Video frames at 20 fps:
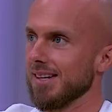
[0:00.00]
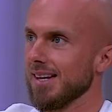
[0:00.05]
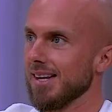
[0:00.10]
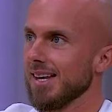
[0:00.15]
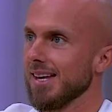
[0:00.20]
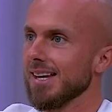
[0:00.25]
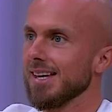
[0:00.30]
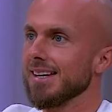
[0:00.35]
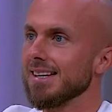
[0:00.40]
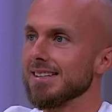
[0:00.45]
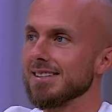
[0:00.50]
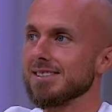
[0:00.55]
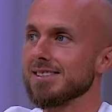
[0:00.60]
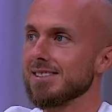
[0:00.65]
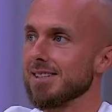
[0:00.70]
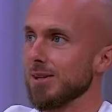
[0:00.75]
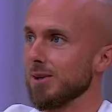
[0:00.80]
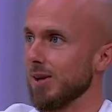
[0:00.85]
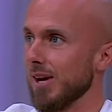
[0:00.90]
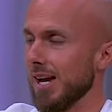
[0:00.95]
He's
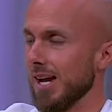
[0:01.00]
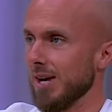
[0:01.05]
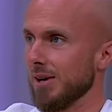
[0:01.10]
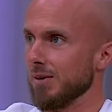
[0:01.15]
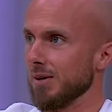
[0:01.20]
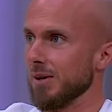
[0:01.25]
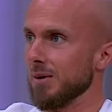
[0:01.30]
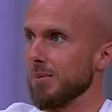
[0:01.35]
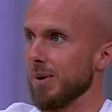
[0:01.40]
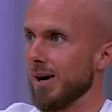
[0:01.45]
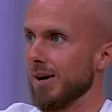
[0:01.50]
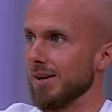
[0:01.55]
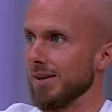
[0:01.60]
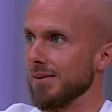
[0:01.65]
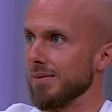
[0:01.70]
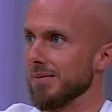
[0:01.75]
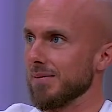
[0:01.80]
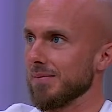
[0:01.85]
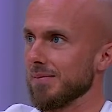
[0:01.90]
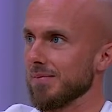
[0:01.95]
still angry about it.
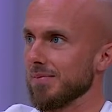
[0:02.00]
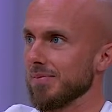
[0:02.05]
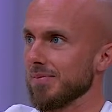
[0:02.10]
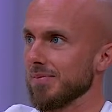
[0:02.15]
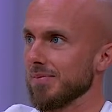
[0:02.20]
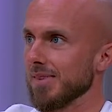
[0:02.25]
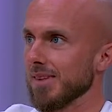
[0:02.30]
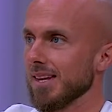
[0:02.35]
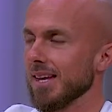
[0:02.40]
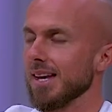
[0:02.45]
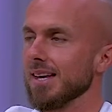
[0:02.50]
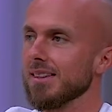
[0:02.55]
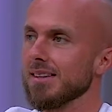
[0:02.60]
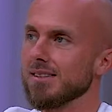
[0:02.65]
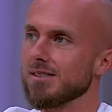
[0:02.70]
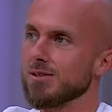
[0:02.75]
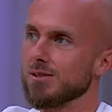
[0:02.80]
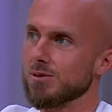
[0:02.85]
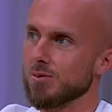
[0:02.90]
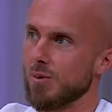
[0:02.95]
And
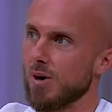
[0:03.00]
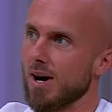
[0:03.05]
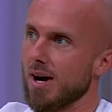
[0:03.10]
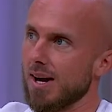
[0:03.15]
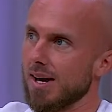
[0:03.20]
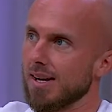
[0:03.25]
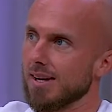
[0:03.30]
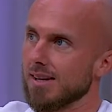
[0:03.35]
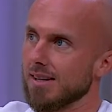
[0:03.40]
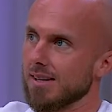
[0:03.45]
this is why.